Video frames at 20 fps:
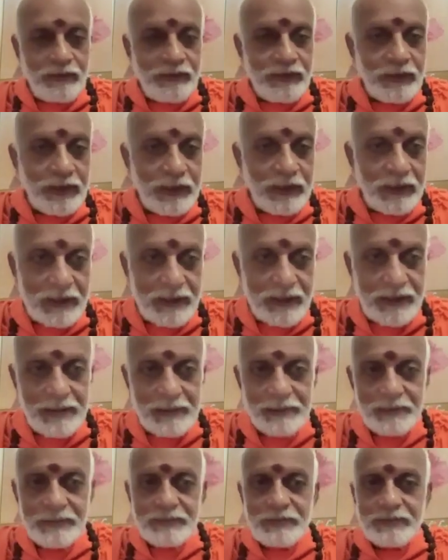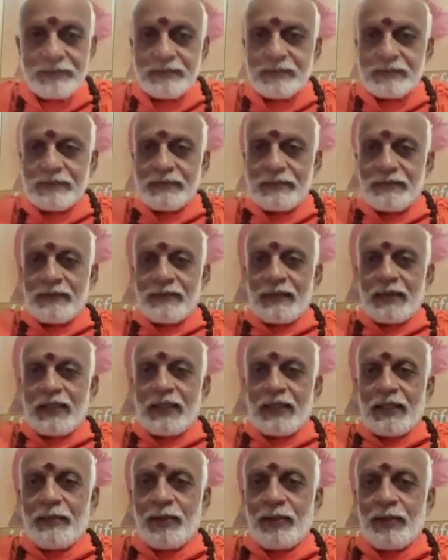first
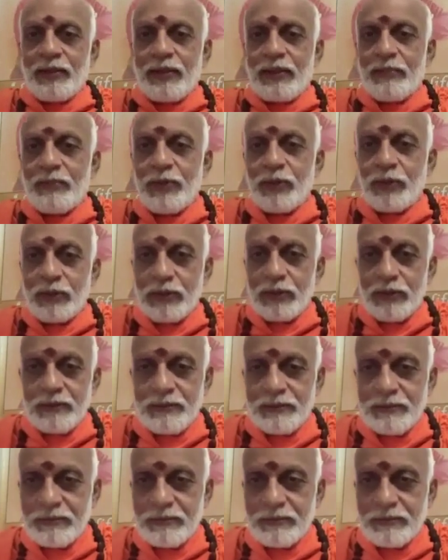about the book.